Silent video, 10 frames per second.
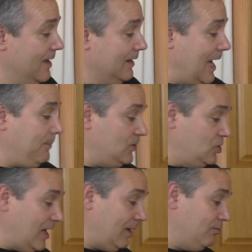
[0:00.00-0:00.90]
Cup of
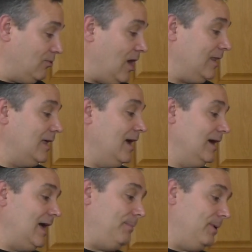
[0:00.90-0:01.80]
chicken broth,
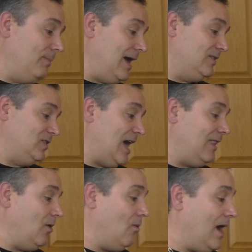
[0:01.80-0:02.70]
cup of
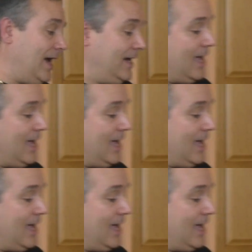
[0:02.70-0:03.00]
Marsala wine.